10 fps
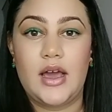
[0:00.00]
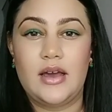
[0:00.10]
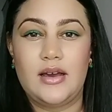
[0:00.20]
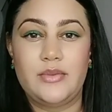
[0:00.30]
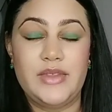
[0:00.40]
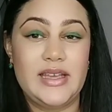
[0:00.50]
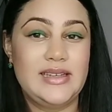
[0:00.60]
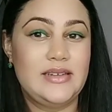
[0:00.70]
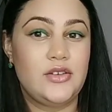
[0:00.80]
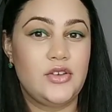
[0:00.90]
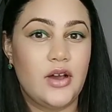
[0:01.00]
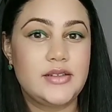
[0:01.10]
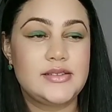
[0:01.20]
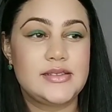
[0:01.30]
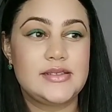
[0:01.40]
They did not
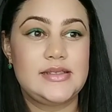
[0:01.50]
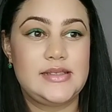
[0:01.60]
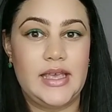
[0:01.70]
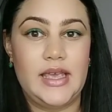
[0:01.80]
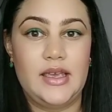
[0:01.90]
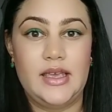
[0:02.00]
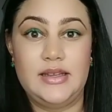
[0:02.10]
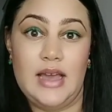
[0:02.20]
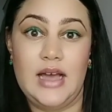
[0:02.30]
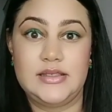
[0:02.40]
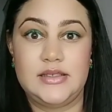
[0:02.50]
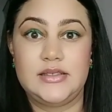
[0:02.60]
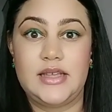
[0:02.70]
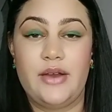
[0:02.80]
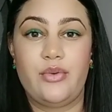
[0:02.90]
say in the article that I
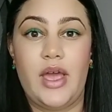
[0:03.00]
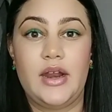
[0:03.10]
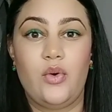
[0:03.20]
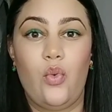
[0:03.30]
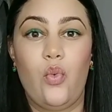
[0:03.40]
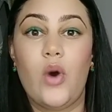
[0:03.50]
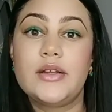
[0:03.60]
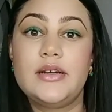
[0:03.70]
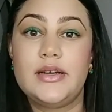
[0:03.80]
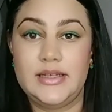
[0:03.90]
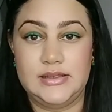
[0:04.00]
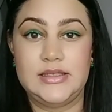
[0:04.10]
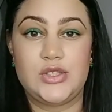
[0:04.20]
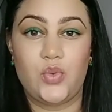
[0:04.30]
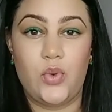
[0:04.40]
read what her illness
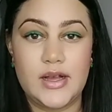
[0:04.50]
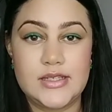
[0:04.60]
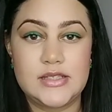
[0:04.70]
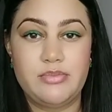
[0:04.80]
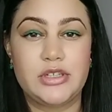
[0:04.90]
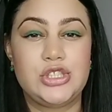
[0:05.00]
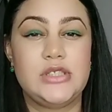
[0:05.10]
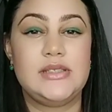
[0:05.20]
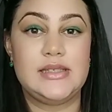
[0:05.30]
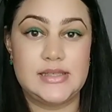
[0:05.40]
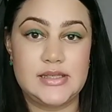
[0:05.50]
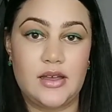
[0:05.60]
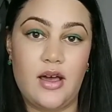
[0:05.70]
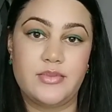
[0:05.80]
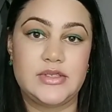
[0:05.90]
was, but she did succumb
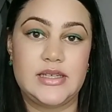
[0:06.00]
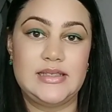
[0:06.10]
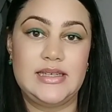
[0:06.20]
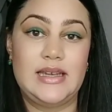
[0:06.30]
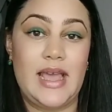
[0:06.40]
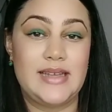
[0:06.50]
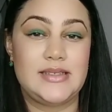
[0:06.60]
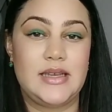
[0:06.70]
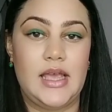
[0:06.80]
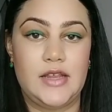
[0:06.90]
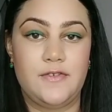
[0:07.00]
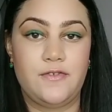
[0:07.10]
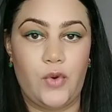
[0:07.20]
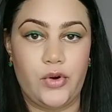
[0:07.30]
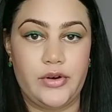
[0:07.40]
to it in 1984.
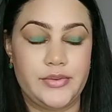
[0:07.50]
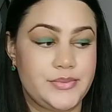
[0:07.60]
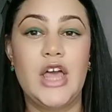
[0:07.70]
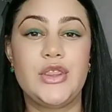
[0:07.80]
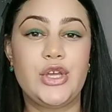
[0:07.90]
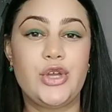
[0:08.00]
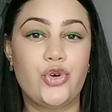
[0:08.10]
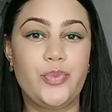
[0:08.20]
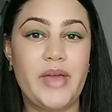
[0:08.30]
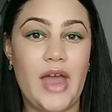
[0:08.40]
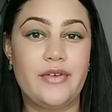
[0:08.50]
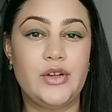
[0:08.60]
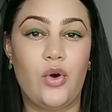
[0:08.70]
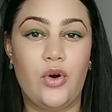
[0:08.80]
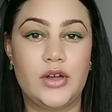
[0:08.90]
The group carried
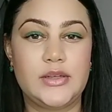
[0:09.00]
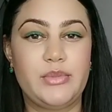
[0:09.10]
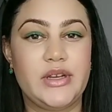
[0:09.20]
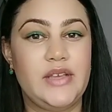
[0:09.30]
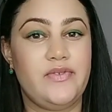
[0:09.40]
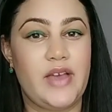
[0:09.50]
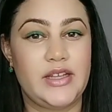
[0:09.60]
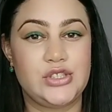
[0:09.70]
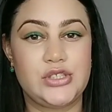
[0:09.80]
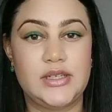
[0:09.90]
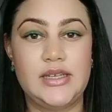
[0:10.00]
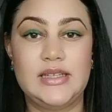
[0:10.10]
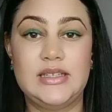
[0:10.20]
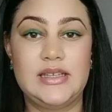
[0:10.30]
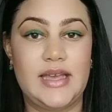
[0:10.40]
on, but eventually in the
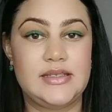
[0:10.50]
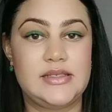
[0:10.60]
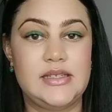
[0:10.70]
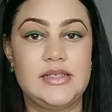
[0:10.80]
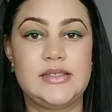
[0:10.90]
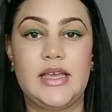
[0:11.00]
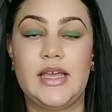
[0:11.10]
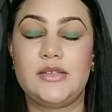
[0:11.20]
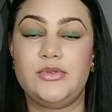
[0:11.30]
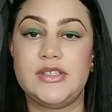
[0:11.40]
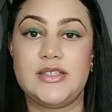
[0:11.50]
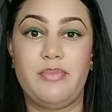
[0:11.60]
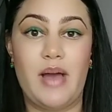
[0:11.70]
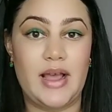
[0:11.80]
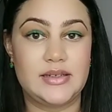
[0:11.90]
90s it
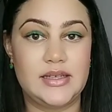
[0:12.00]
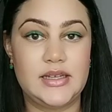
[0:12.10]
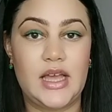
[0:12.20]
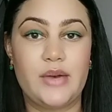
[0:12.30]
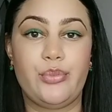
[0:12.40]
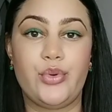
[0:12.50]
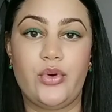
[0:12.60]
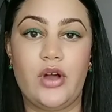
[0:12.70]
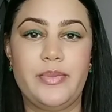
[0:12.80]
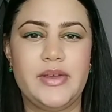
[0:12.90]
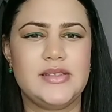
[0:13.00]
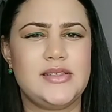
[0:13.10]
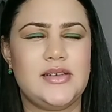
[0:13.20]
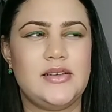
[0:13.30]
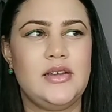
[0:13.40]
disbanded and broke up into,
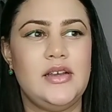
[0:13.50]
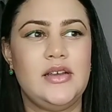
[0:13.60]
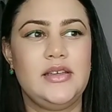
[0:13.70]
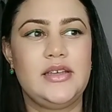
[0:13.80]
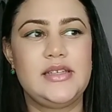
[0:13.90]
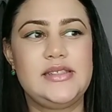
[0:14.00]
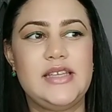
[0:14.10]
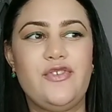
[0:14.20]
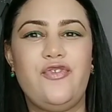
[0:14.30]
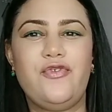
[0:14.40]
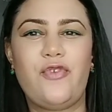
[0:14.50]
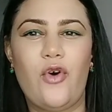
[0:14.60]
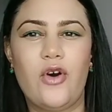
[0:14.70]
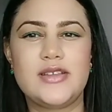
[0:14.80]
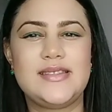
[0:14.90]
you could say, 4
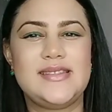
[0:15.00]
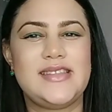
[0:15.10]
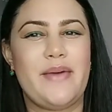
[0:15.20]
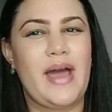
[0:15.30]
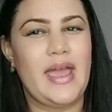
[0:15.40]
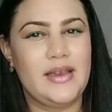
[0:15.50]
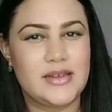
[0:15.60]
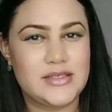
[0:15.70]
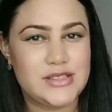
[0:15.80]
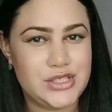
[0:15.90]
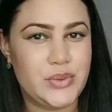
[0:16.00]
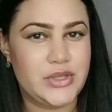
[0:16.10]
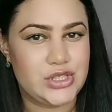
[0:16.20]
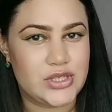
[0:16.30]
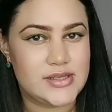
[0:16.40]

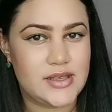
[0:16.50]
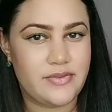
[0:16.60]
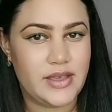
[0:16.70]
semi-continuations of it.